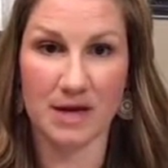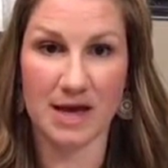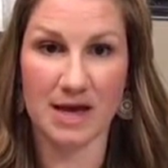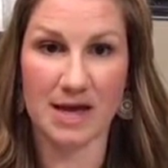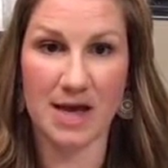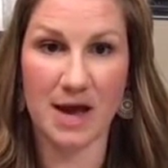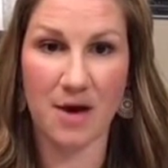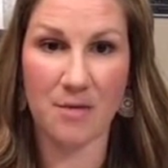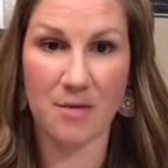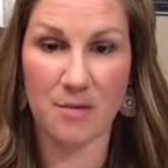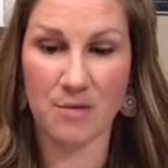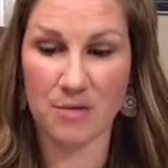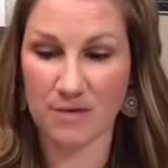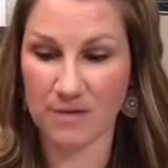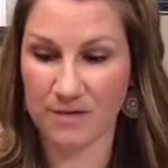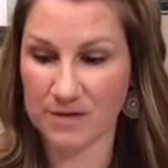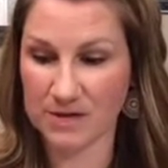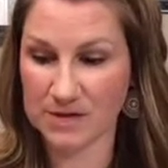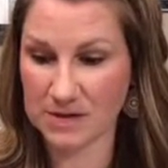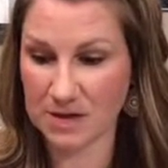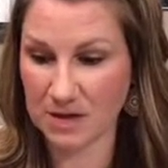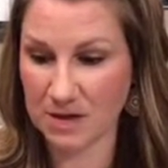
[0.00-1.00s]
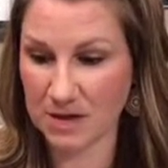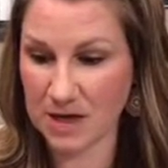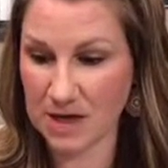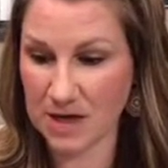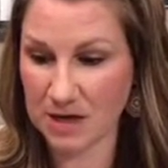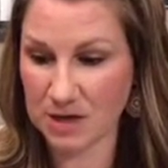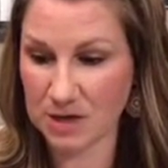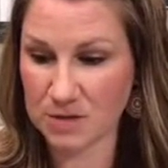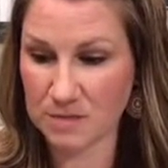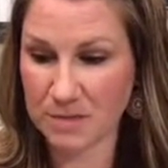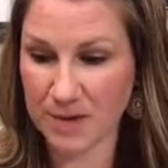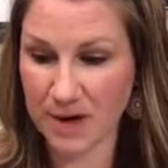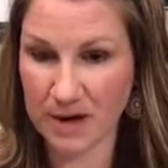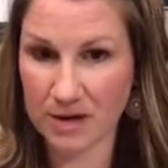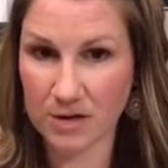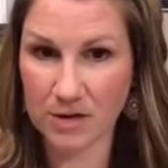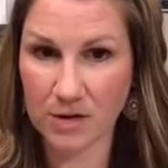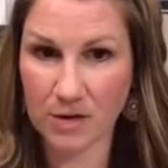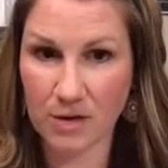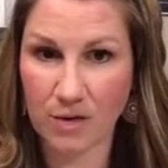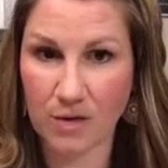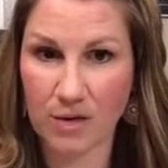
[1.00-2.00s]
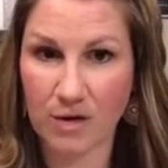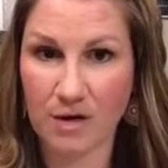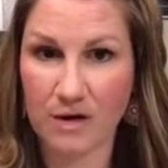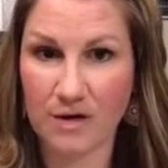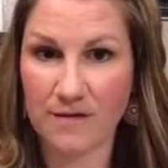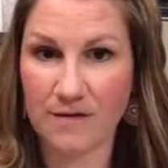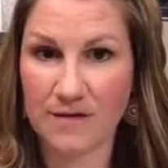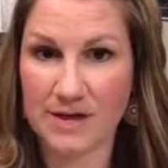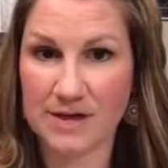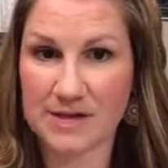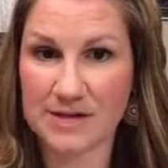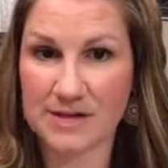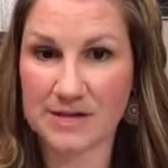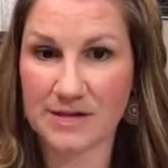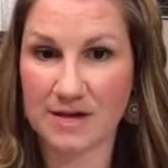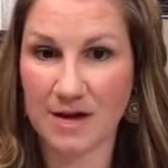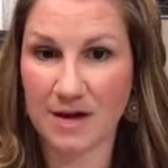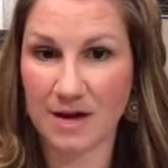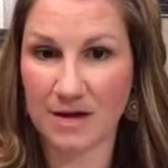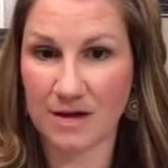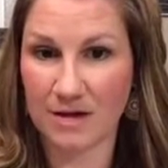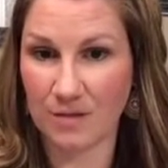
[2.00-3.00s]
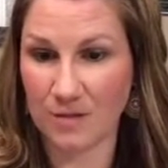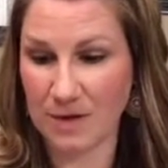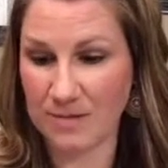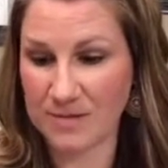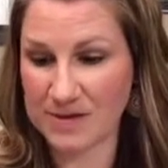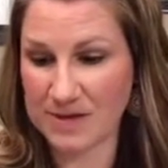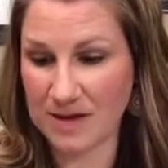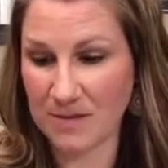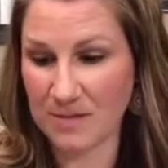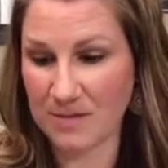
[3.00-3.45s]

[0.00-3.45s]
I can't remember if it's on each bottle or if it's on the website,